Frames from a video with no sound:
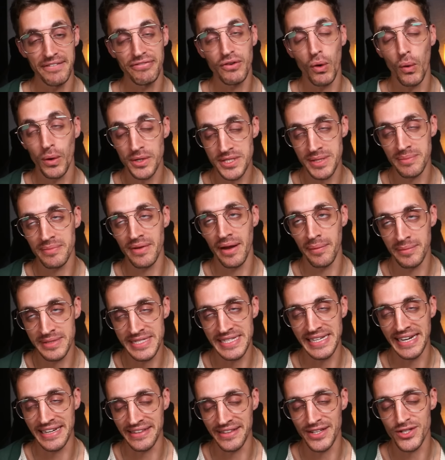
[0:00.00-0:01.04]
of course I'm, I'm,
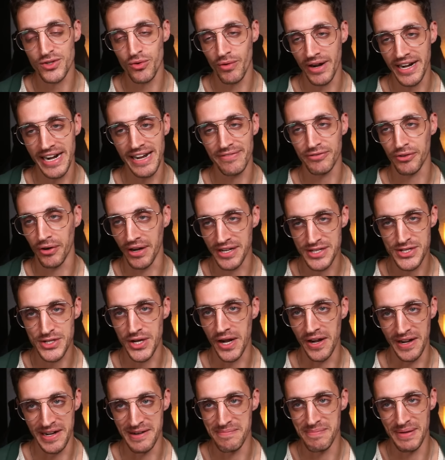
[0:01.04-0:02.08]
saying this right after I
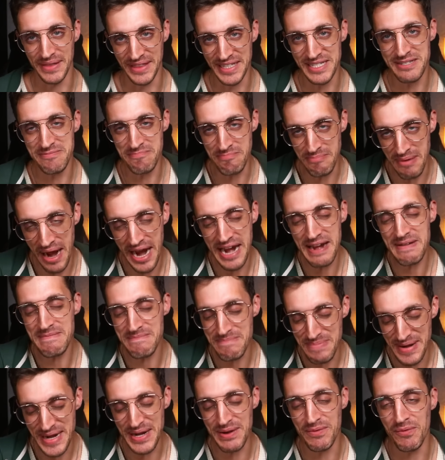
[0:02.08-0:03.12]
saw it, but this might
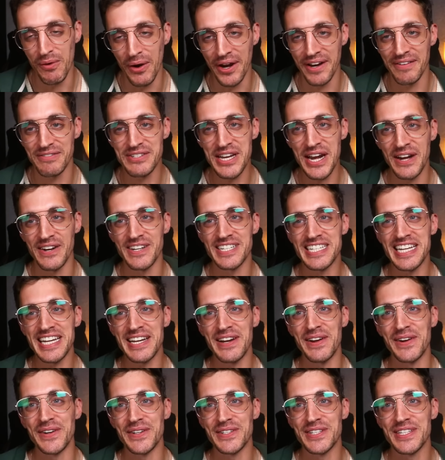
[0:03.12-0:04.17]
be one of
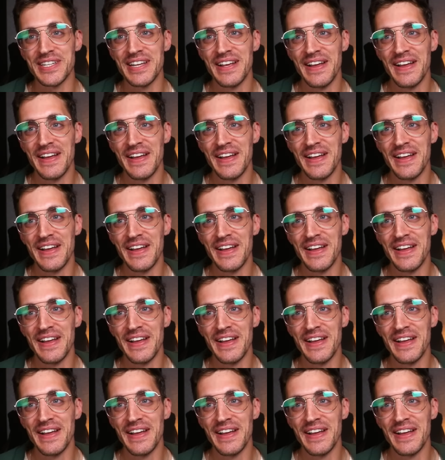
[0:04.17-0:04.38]
Tarantino's